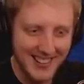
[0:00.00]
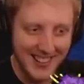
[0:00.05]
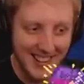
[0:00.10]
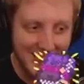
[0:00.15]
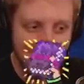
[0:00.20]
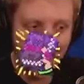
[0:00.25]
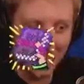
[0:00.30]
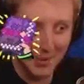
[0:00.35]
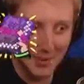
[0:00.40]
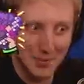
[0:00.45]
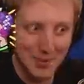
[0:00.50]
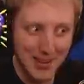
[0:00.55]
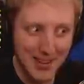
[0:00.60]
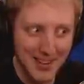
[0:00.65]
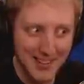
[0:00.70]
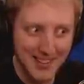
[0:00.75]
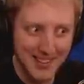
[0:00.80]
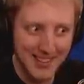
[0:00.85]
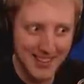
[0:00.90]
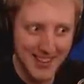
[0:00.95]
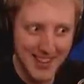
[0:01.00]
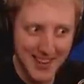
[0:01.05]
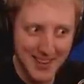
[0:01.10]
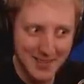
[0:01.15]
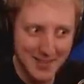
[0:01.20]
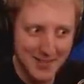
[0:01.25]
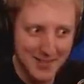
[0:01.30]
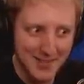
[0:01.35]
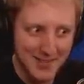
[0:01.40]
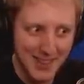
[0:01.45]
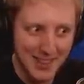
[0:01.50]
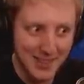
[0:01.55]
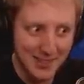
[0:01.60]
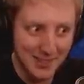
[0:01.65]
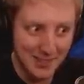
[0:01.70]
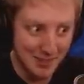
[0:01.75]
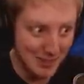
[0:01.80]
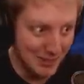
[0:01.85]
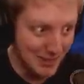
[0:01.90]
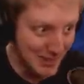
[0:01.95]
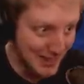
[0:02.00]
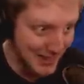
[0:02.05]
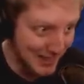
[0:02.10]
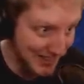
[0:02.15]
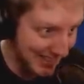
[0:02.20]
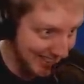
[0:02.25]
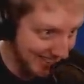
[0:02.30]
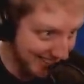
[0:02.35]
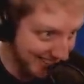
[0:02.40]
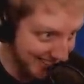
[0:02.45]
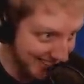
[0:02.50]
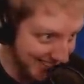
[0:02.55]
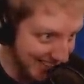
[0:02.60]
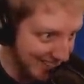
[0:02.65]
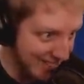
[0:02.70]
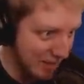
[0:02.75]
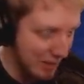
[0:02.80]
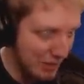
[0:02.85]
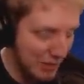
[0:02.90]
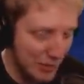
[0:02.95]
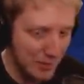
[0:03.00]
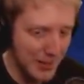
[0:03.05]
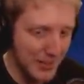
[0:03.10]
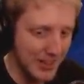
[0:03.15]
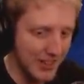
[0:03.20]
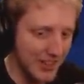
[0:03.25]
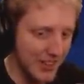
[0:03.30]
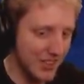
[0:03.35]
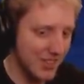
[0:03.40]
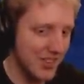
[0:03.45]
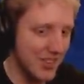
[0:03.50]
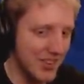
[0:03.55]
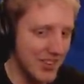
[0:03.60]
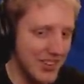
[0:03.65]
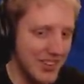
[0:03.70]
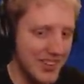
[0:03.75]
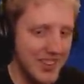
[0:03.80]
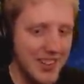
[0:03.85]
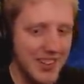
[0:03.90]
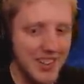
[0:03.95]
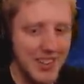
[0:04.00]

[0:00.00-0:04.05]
That's super handy to have. That's real handy to have. I want to make another sword.